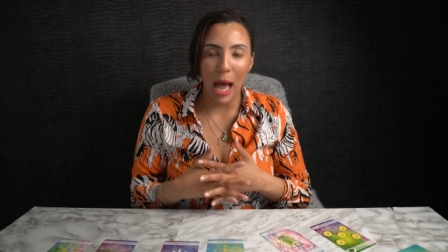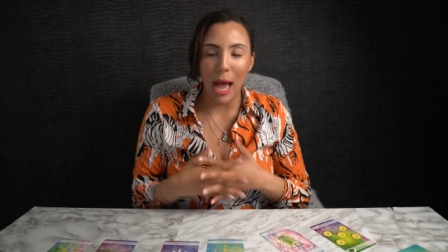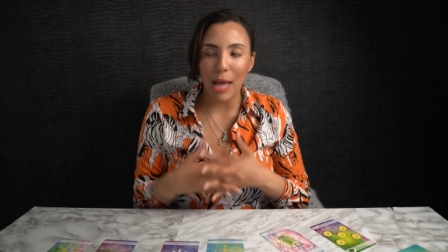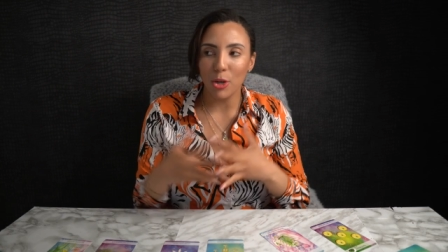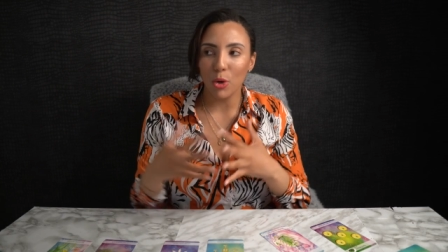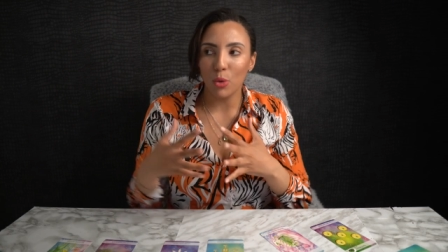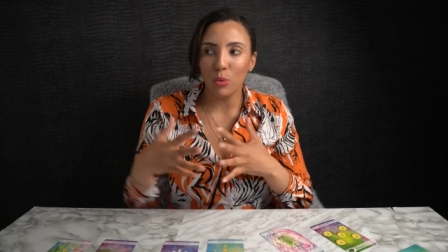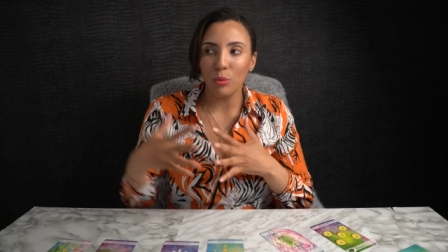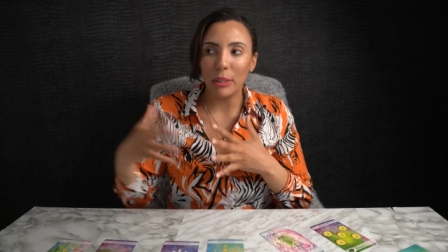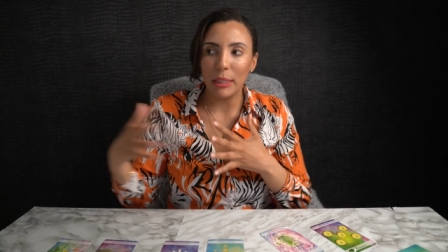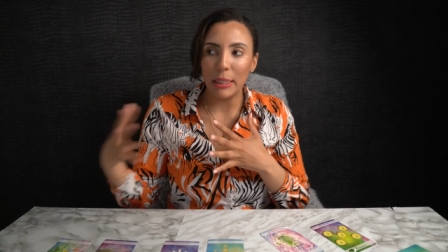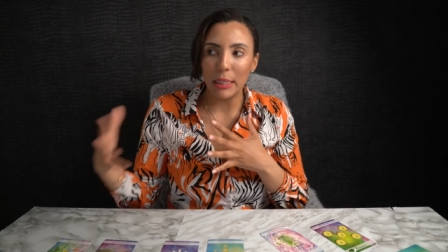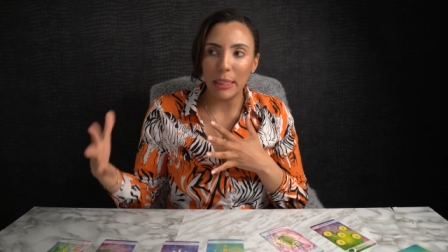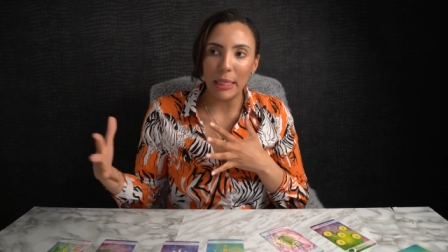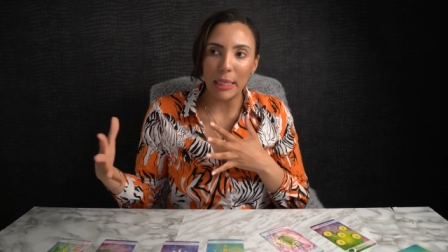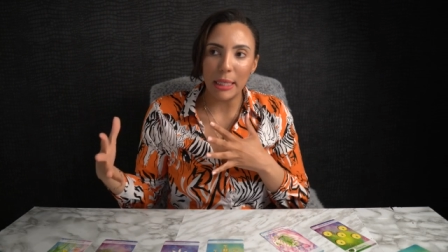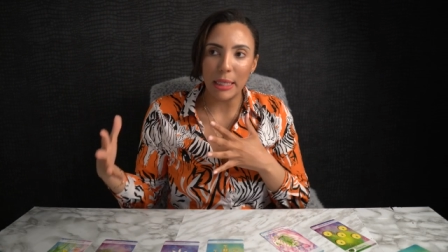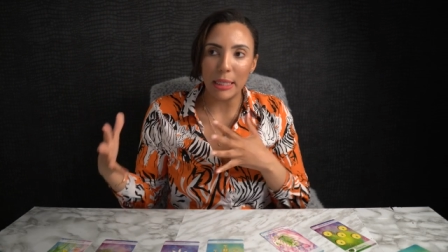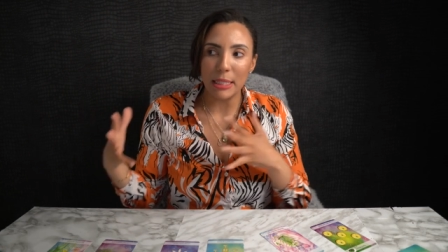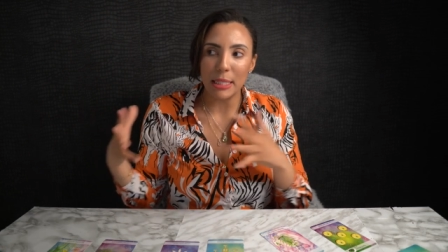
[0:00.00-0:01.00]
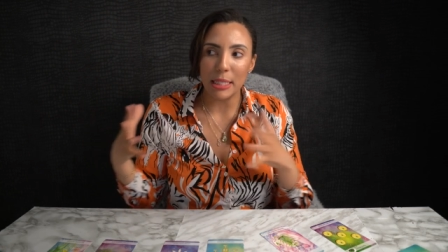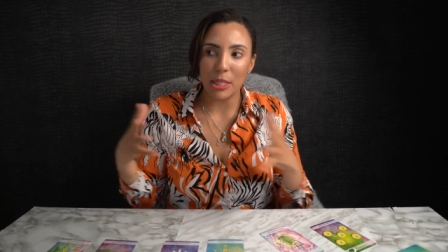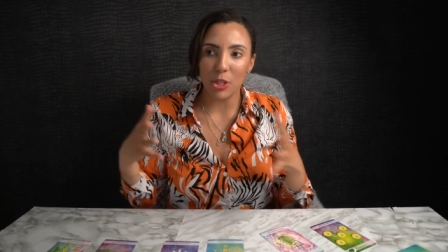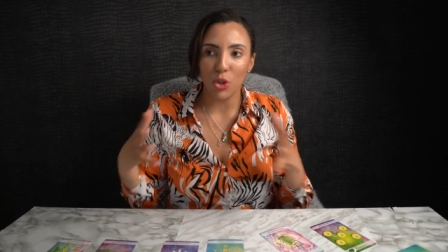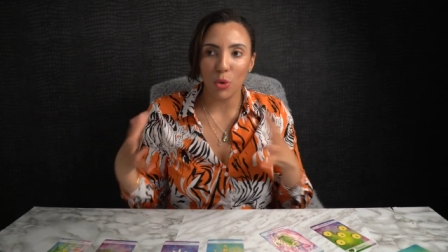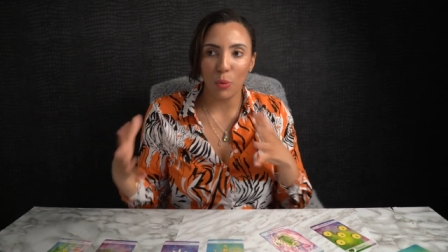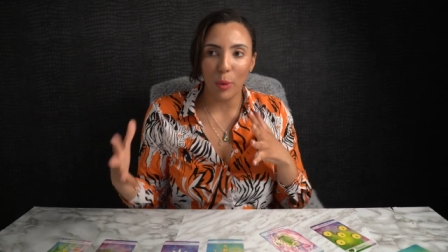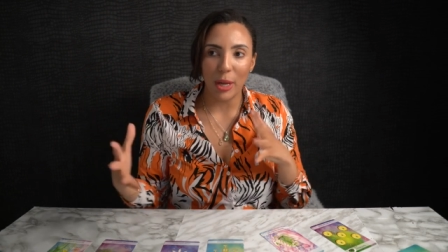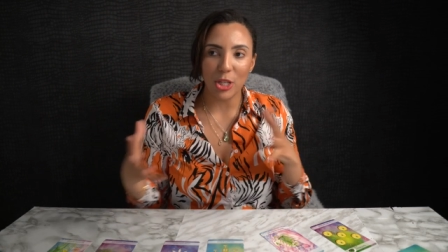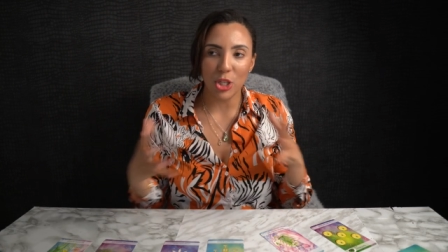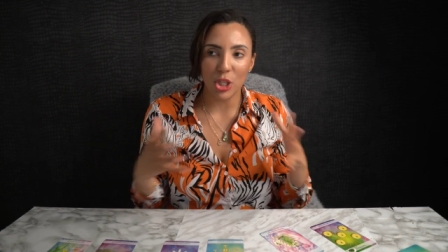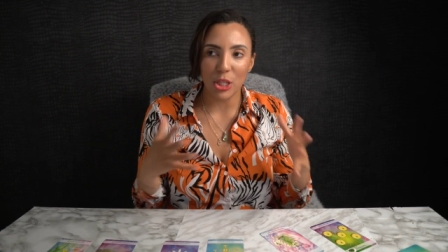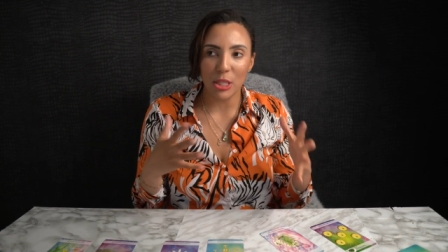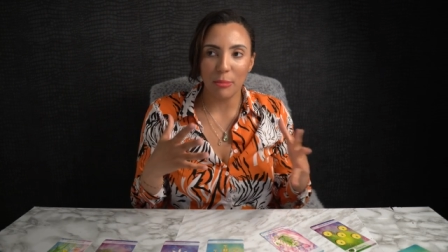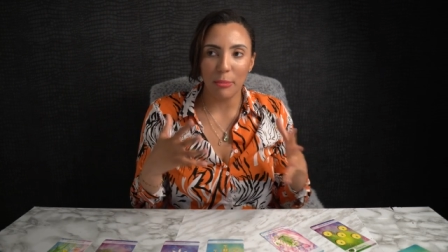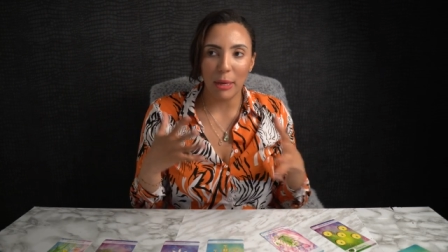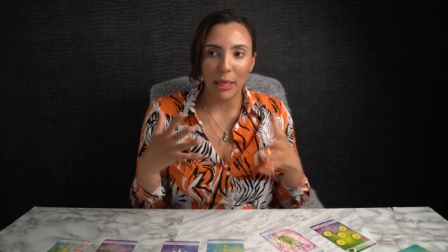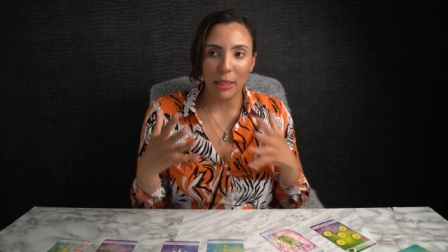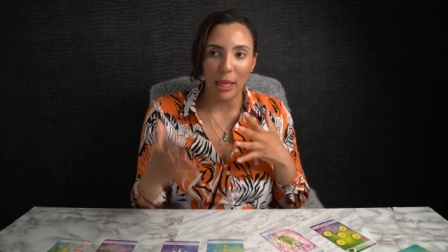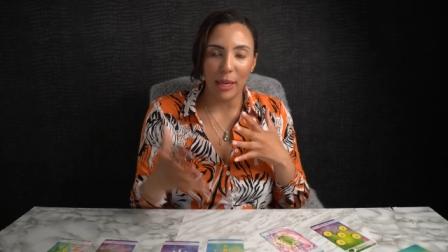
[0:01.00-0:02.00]
I don't need situations
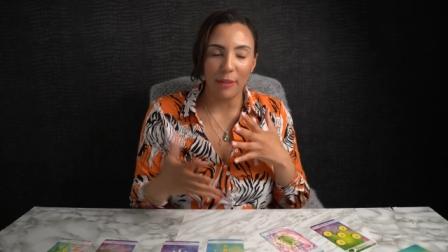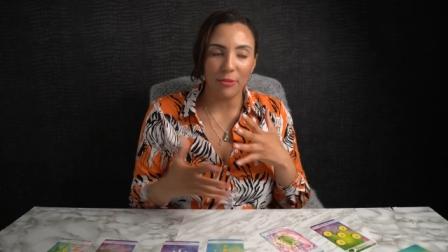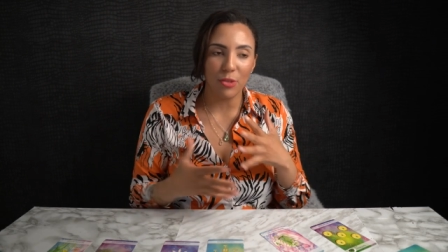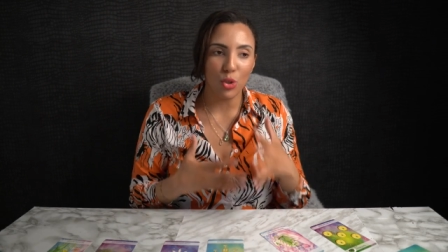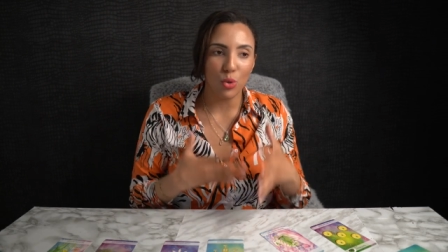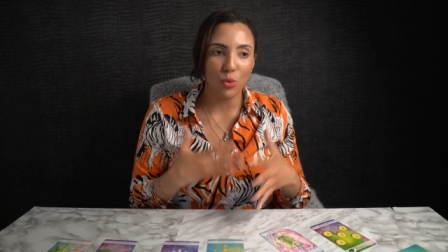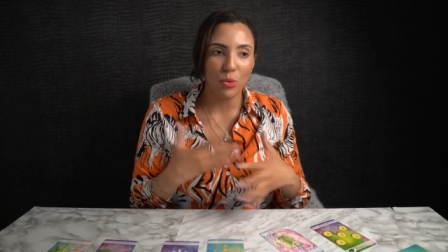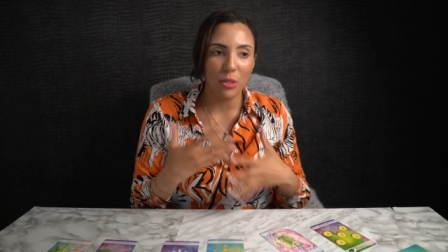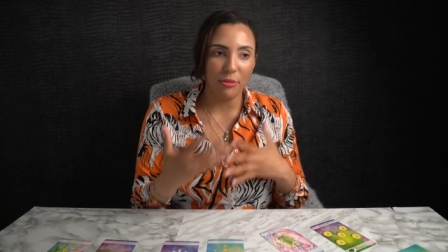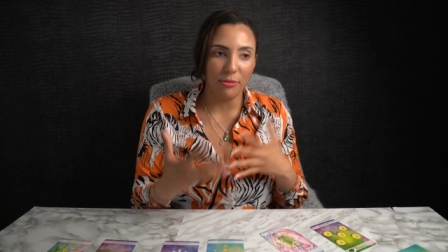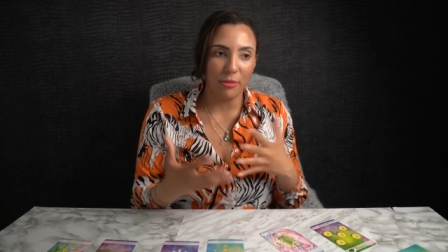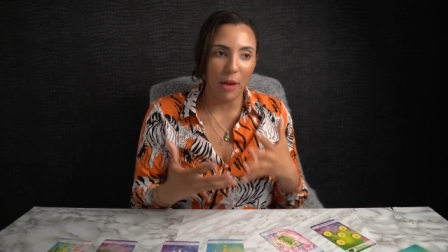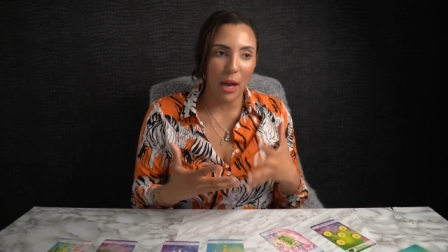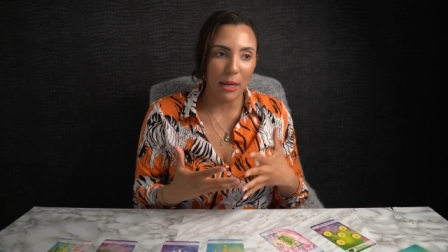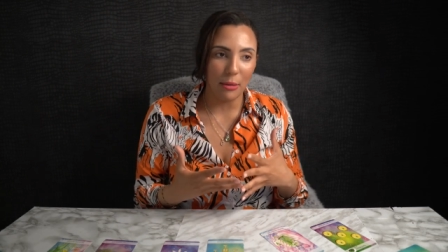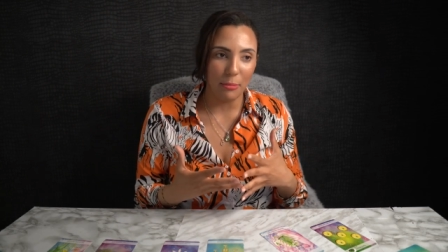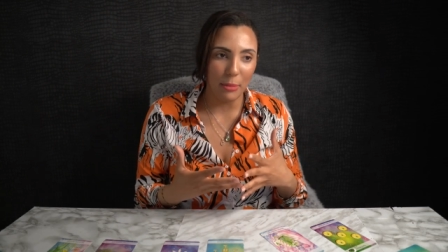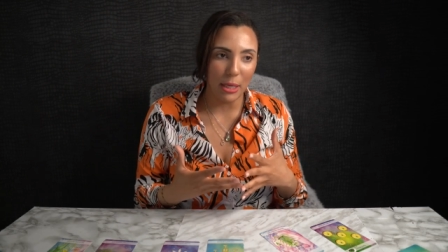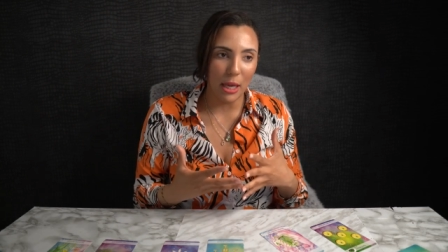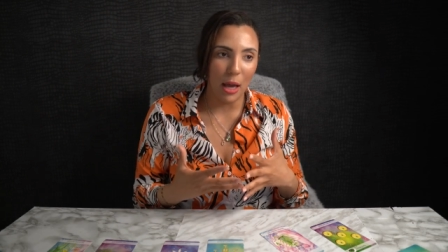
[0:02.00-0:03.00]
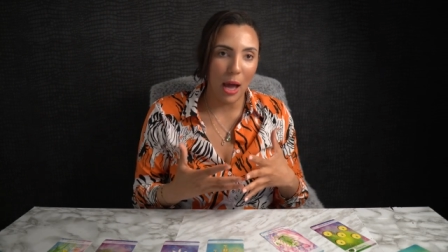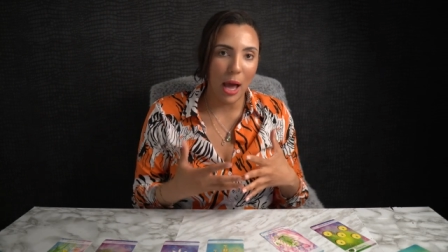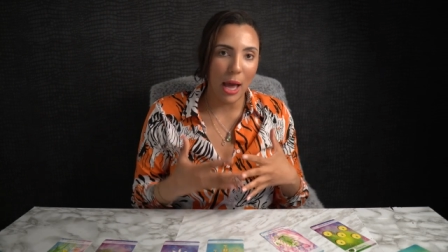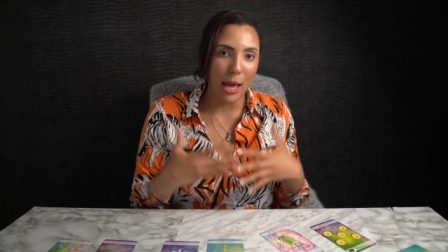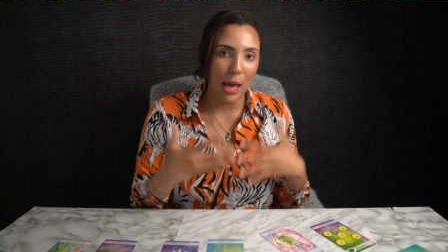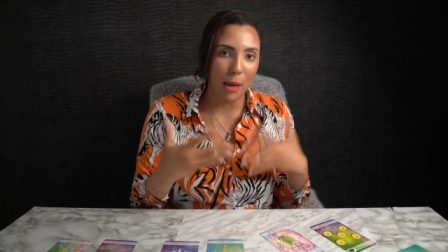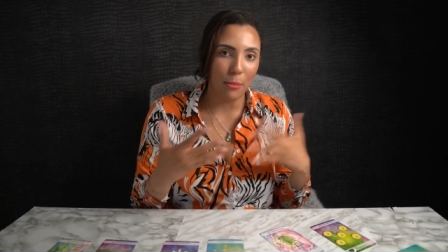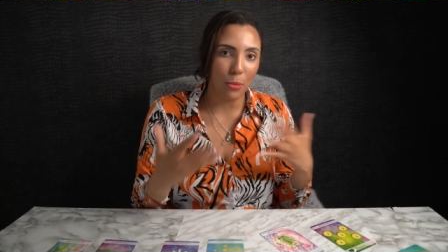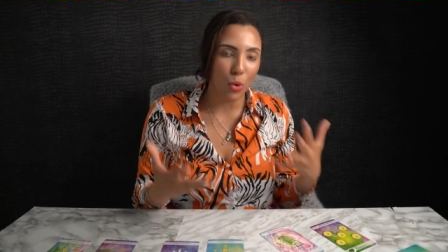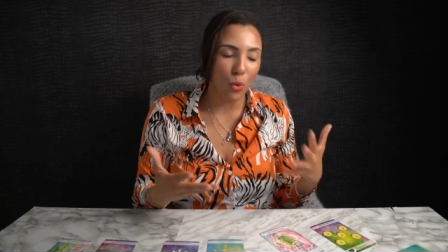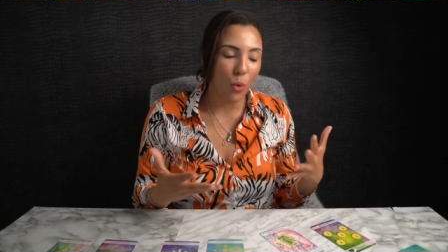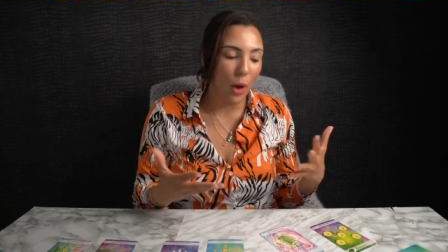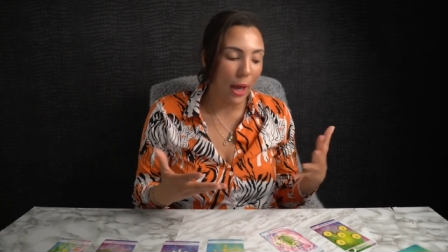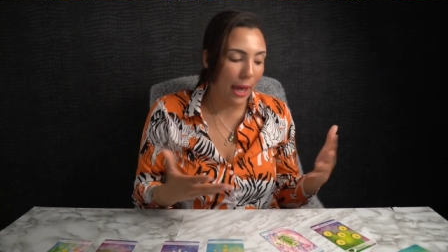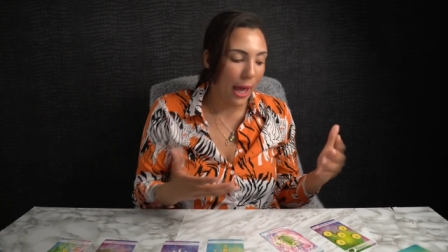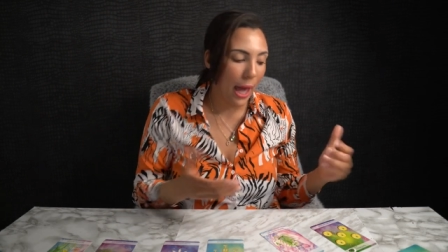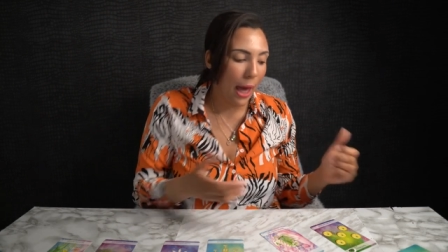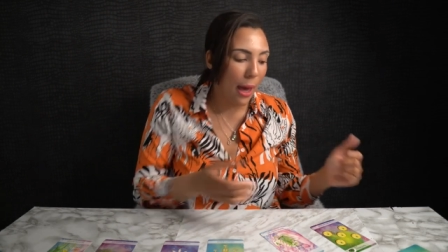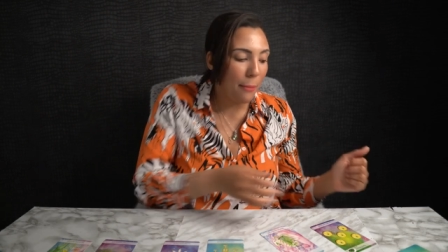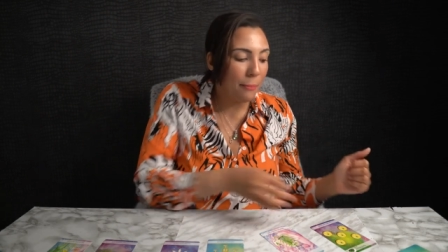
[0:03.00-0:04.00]
in my life to define me. I am who I
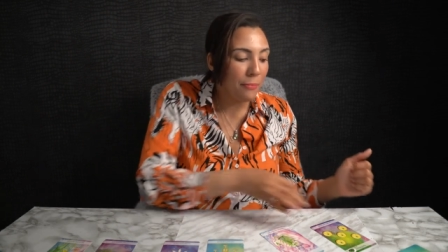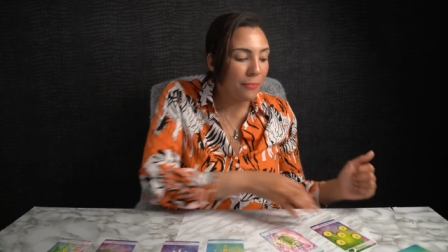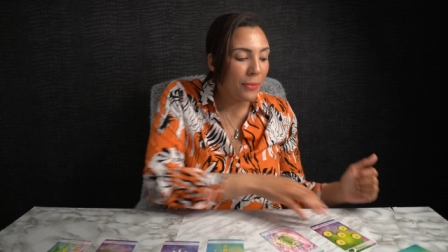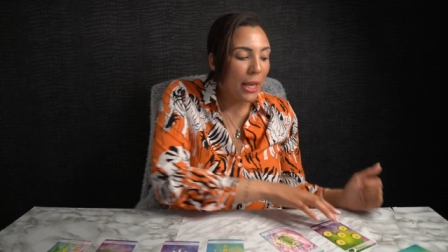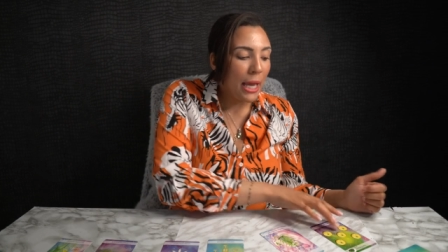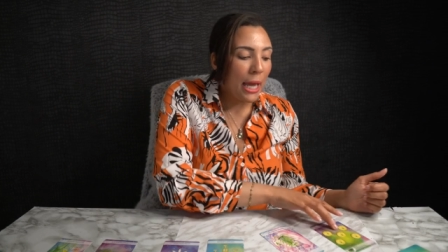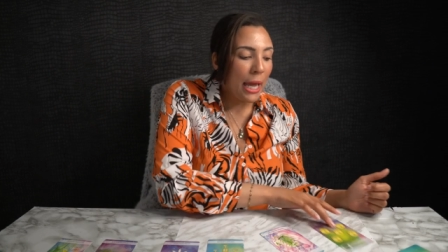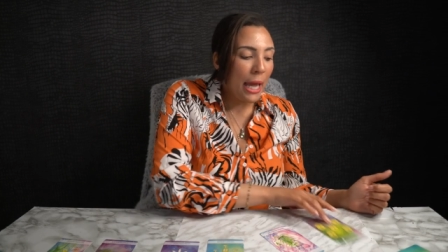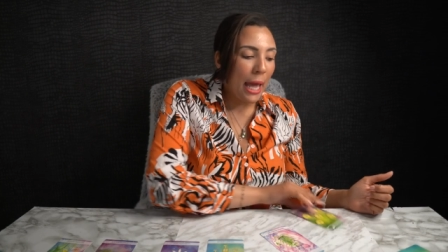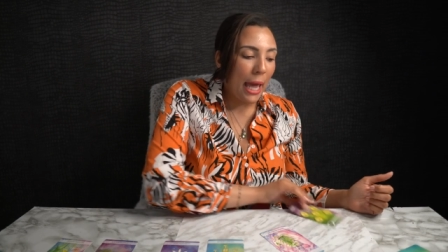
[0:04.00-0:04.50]
am.